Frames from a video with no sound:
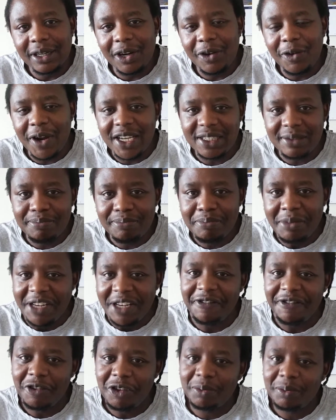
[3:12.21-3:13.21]
great
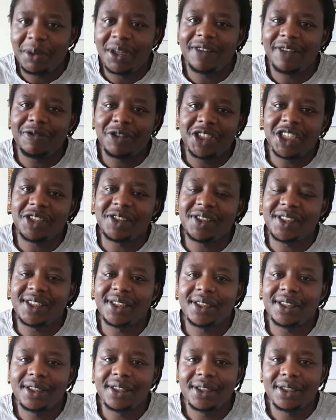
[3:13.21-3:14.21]
midfield player for Chelsea.
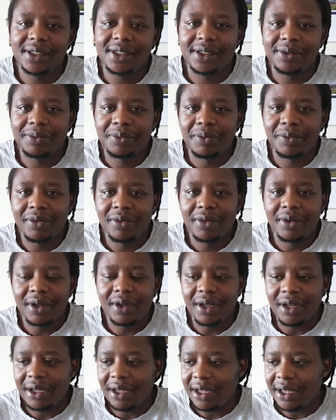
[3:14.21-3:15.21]

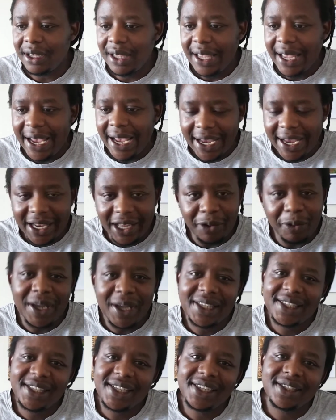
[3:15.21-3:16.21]
Had a
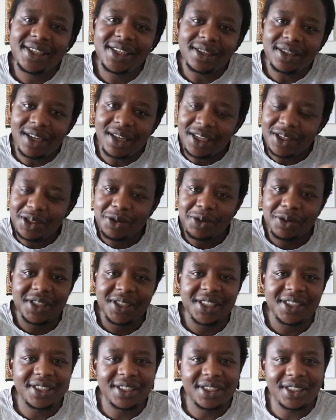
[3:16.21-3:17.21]
great season 2
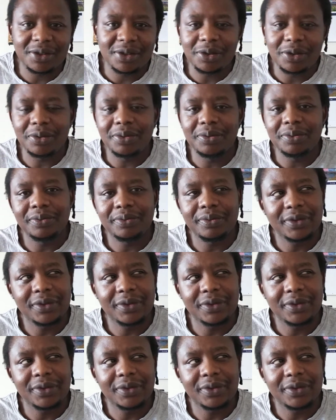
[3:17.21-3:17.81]
seasons ago,